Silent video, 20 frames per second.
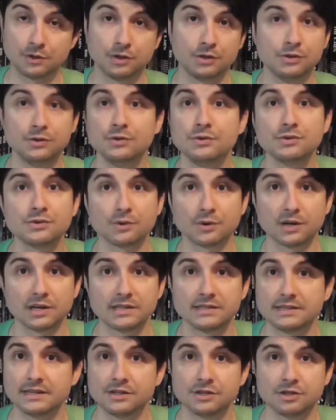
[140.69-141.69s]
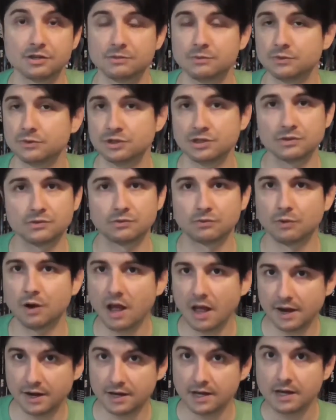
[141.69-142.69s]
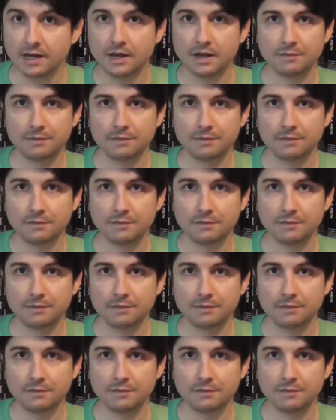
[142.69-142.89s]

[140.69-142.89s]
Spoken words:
or a news organization who will just run